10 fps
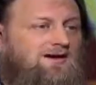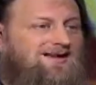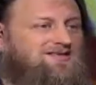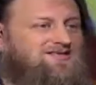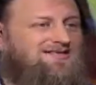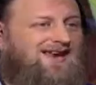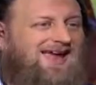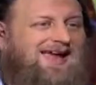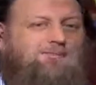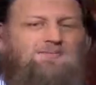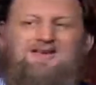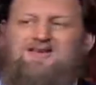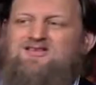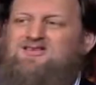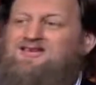Islam
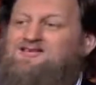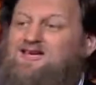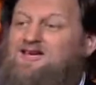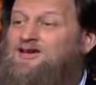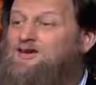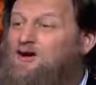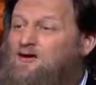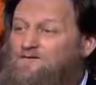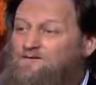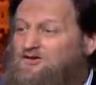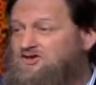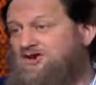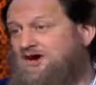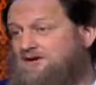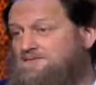is the deen of
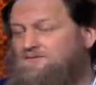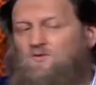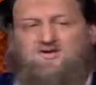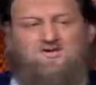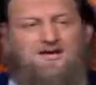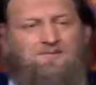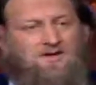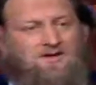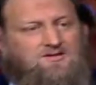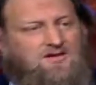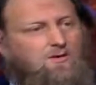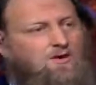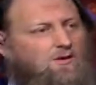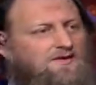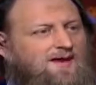fitrah. What does that mean? Does anyone
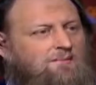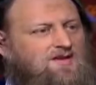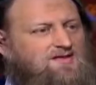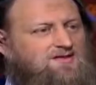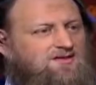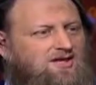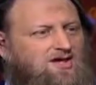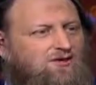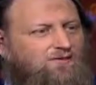know what that means, the deen of